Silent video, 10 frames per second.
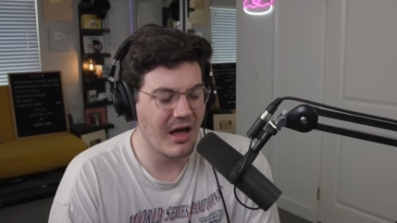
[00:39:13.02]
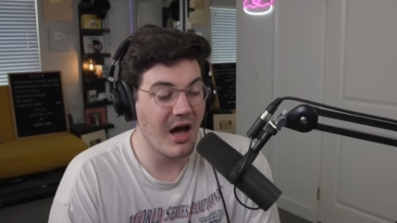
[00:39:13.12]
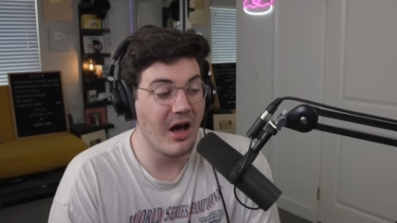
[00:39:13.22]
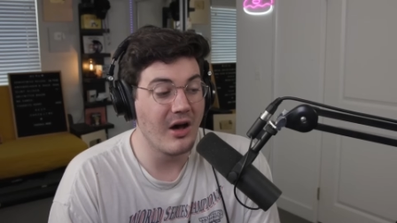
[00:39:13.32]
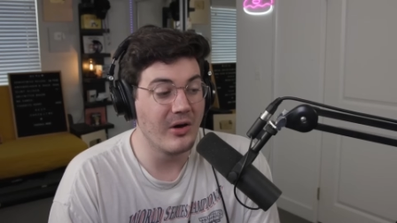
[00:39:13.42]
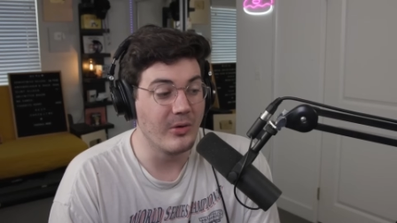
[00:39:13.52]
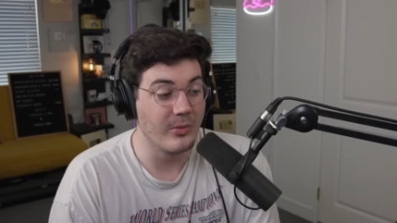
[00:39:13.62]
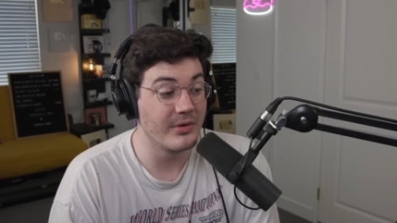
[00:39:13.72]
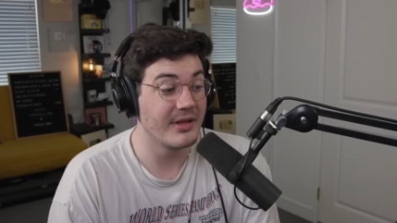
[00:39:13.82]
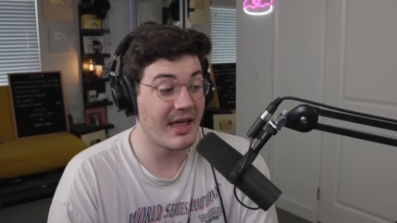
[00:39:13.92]
Oh,
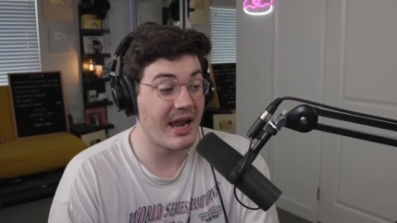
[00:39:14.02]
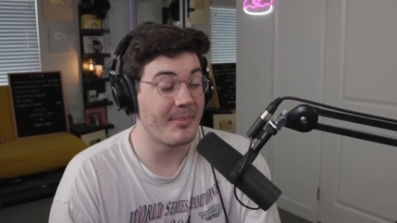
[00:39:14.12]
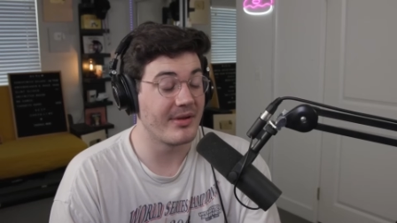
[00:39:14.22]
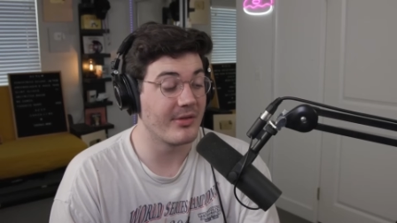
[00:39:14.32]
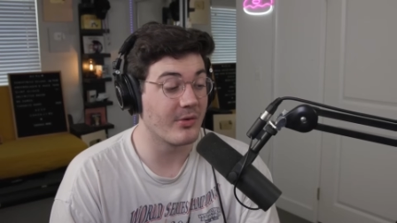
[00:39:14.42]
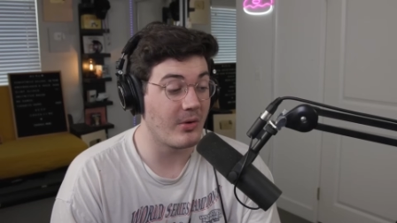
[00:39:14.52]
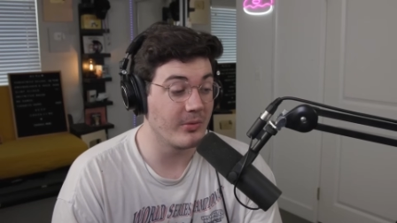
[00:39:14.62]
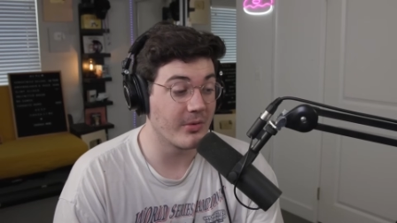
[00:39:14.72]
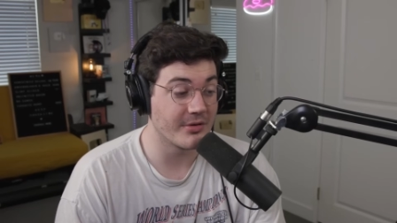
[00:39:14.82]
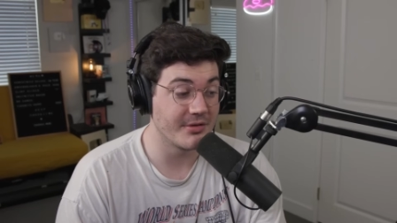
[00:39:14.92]
well, that happened in the Cold
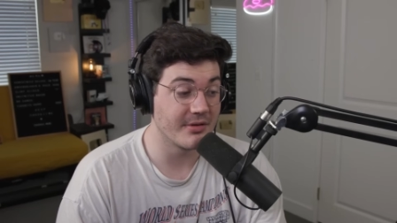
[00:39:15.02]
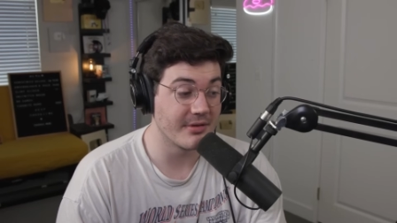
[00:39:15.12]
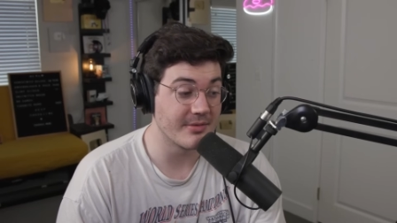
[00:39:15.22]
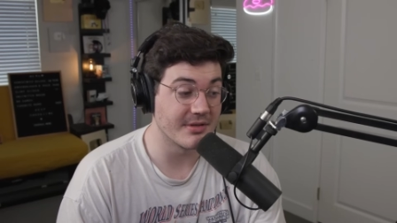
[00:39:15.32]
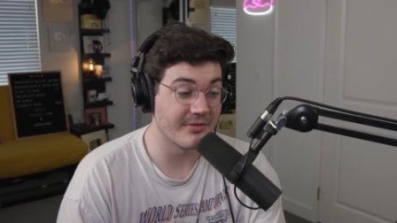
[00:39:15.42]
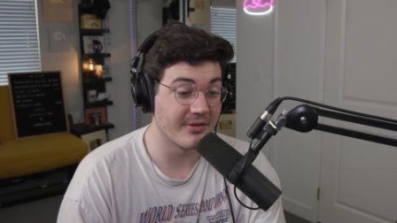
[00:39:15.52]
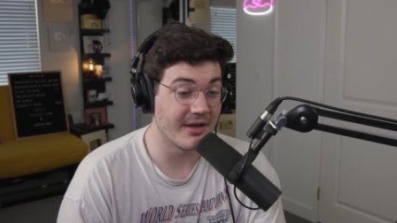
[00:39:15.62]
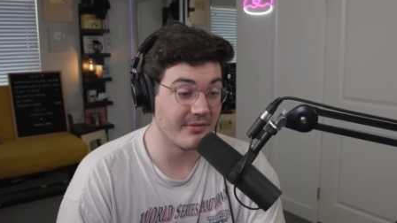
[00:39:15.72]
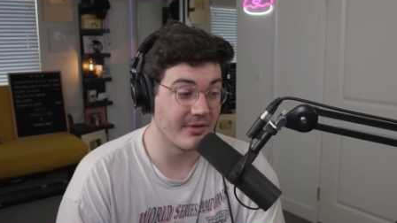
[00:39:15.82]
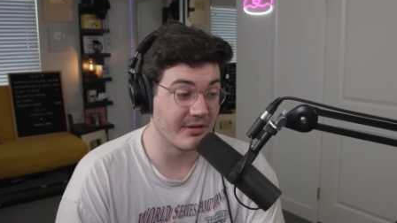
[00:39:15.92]
War too. There was a
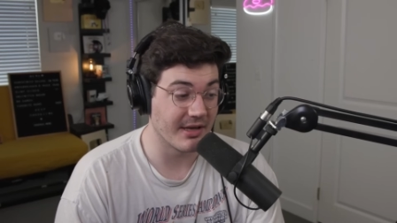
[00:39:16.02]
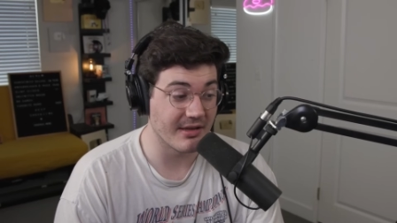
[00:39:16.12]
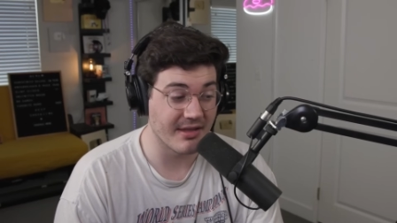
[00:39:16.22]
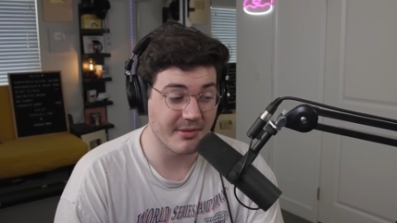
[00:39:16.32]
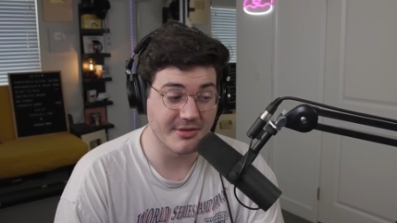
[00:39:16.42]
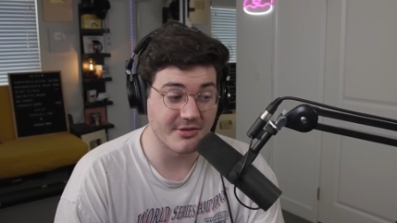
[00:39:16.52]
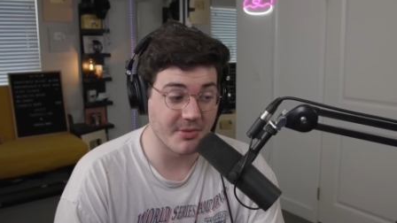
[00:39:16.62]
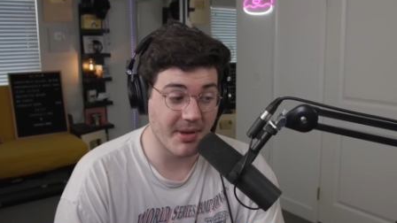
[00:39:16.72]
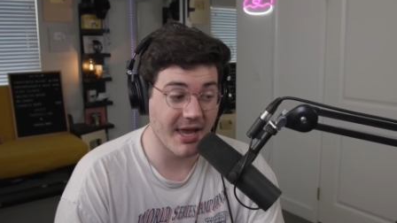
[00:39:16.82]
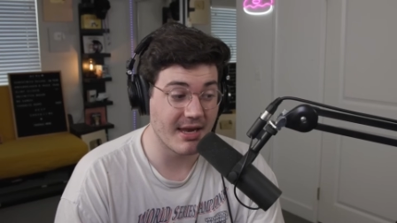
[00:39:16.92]
flight, uh, like I think it was a
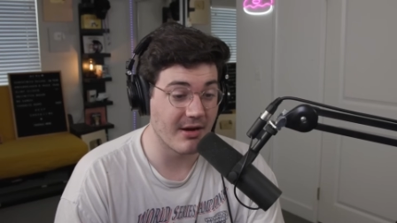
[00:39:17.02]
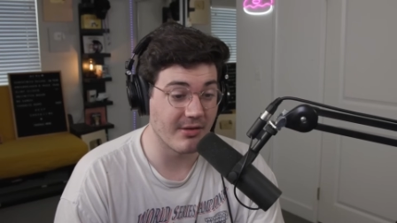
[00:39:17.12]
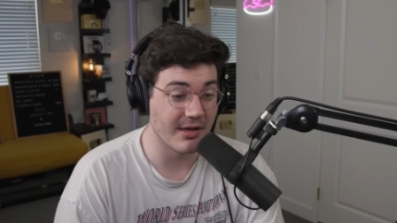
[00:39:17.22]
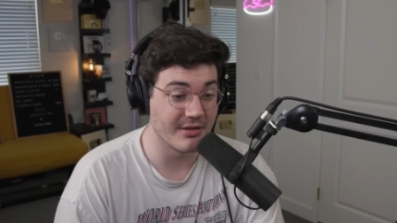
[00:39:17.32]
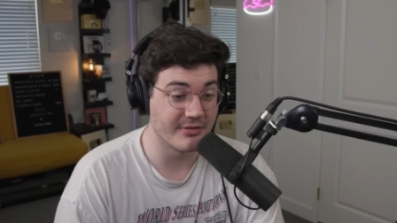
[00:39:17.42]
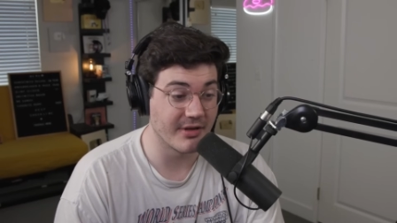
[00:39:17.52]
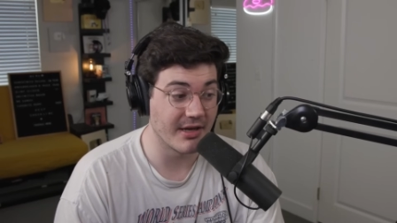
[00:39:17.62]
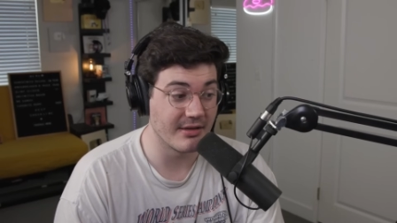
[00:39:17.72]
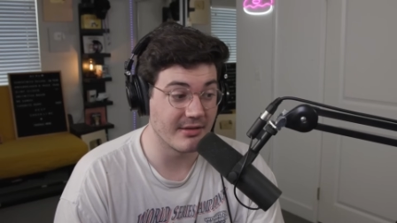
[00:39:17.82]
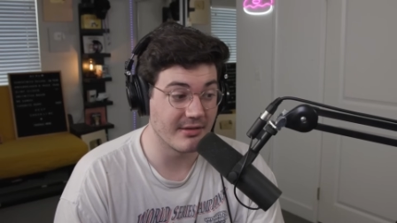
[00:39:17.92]
Japan Airlines
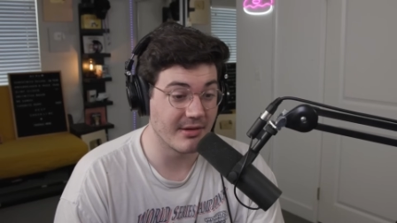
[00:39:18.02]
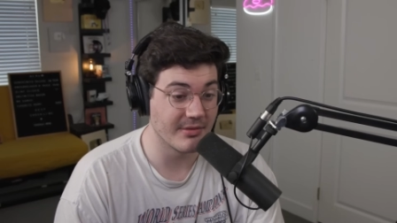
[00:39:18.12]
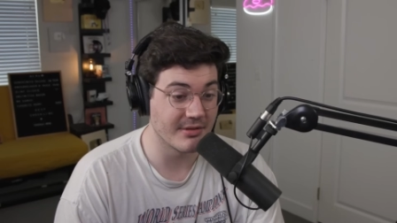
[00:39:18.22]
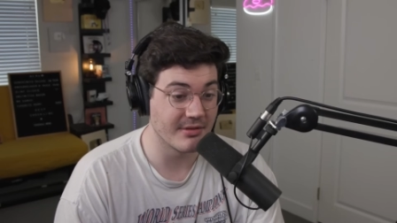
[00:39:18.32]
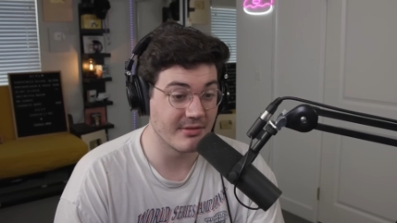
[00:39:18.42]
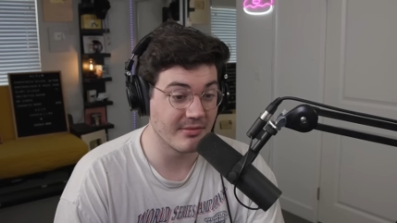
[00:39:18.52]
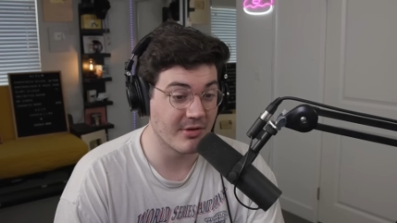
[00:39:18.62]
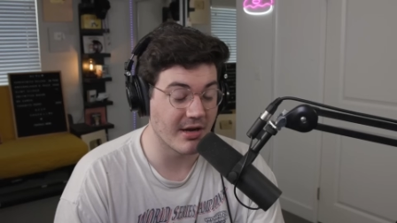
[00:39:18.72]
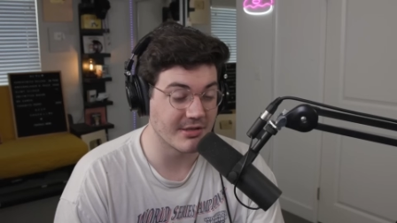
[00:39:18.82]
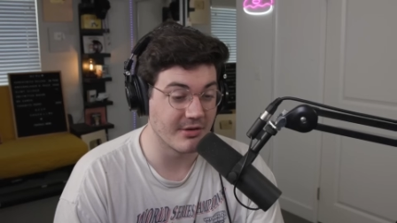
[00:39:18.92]
flight that was
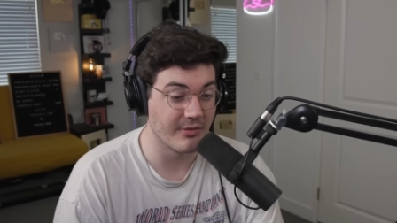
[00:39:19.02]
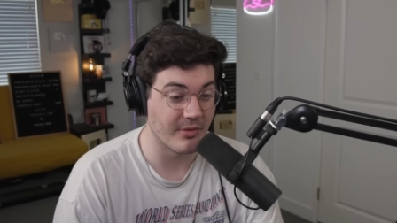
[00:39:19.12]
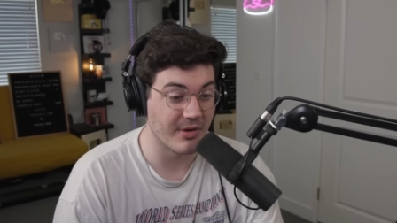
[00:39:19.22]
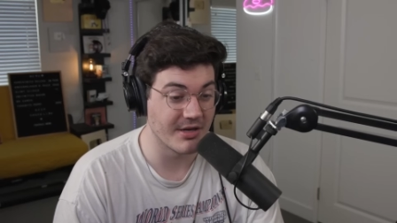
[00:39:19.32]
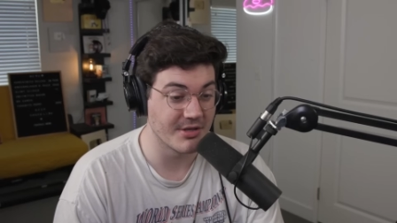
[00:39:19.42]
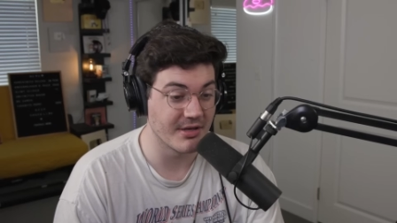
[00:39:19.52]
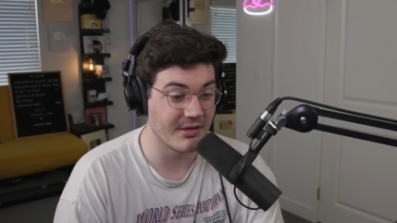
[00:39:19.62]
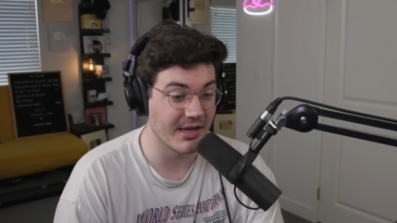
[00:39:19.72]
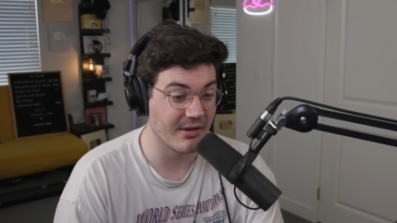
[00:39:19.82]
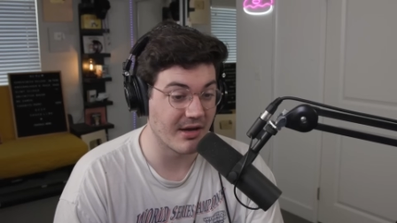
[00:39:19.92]
crossing over Russia. It,
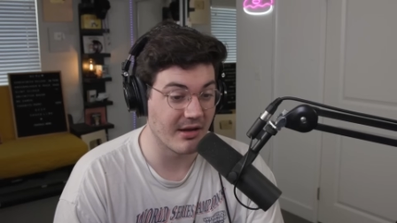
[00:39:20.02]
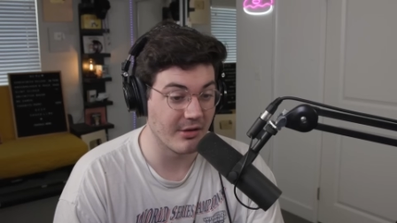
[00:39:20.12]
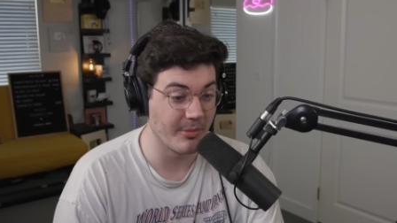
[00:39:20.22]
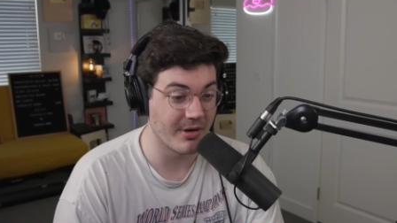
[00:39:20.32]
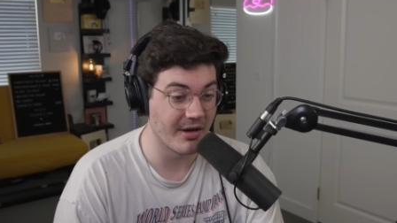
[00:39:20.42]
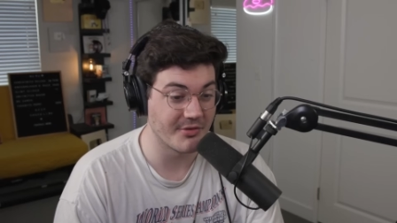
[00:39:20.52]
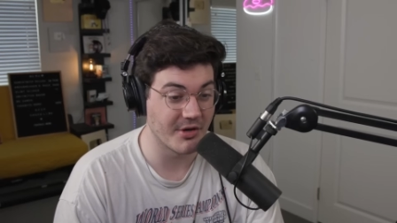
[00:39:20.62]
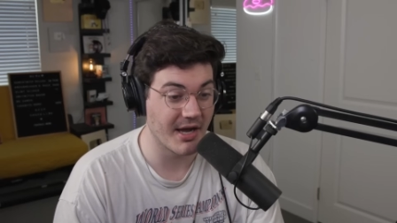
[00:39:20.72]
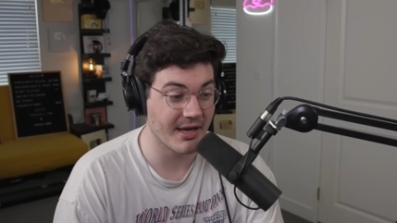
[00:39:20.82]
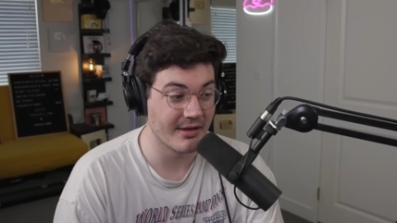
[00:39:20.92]
like got a little bit off
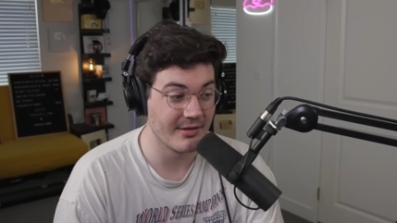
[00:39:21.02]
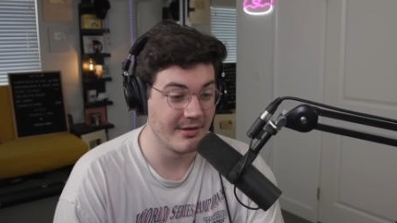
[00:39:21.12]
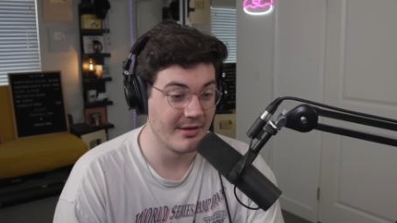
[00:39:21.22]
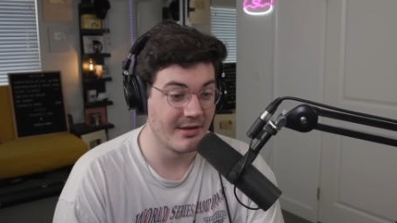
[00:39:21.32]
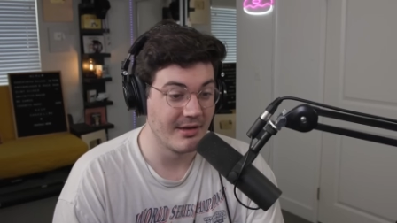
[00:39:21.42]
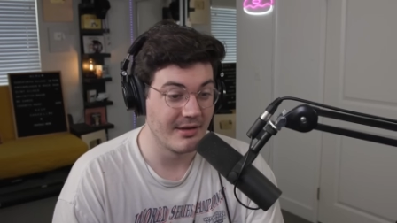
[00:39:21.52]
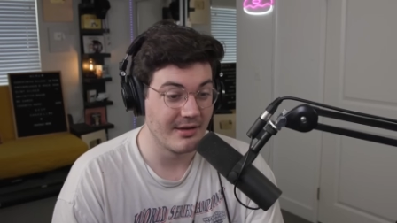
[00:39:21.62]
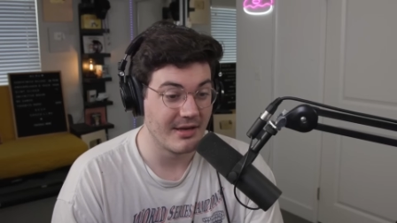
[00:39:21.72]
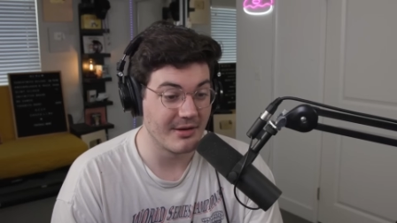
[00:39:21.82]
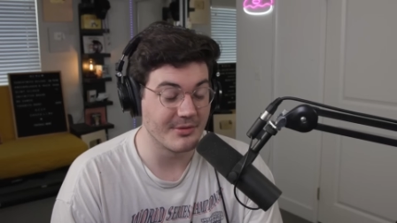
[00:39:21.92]
track,
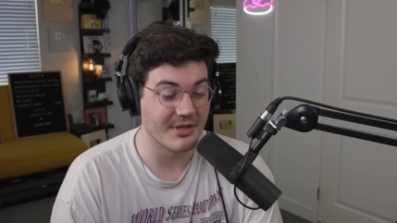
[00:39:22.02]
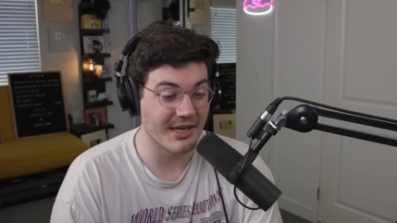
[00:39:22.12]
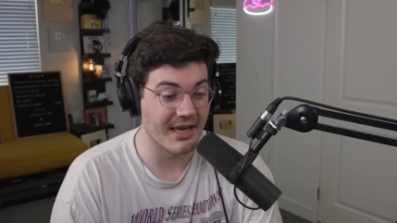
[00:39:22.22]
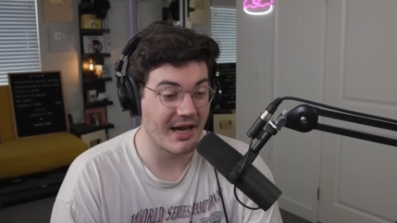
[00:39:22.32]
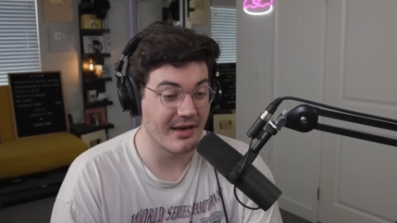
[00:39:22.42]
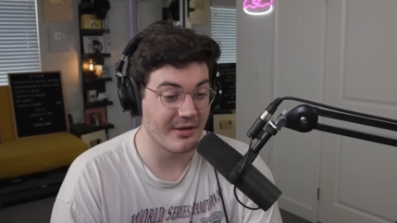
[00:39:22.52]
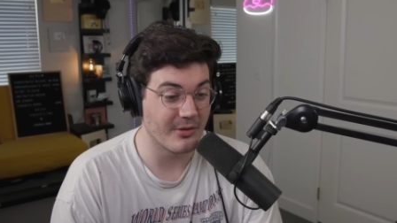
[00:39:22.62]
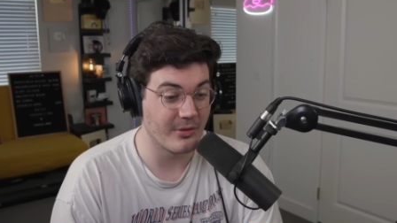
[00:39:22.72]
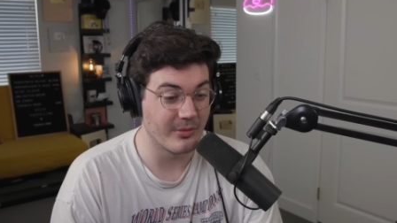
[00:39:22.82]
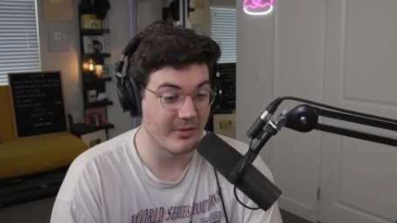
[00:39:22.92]
and it was like height of the
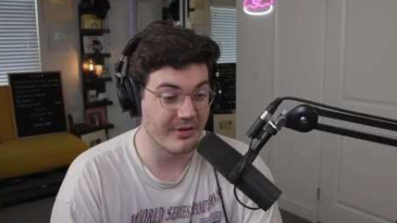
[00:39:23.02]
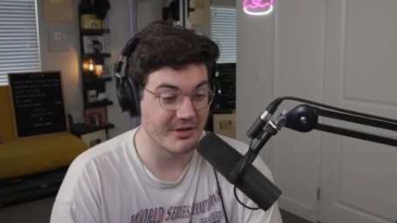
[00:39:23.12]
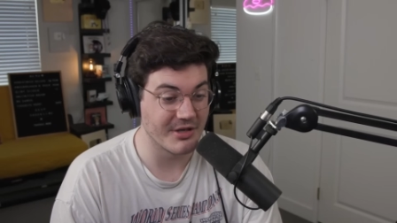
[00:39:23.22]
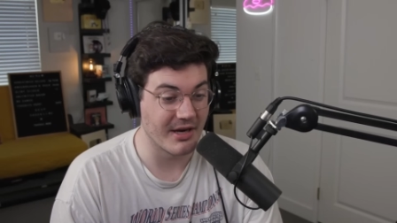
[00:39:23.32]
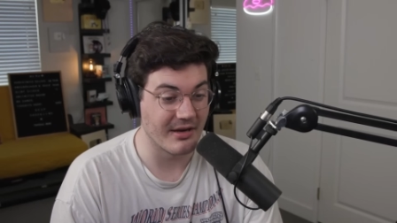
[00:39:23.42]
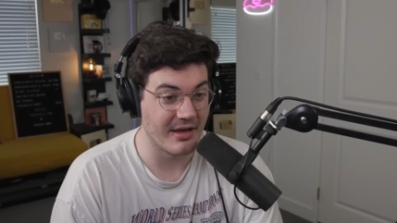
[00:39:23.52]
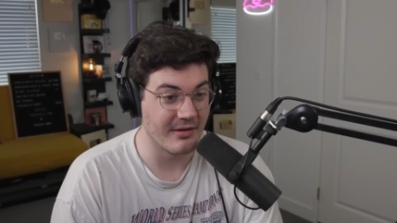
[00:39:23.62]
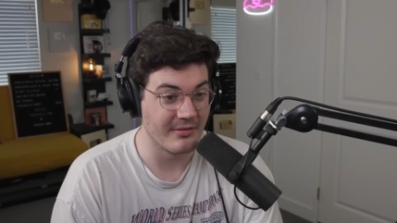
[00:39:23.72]
Cold War, and they shot it down.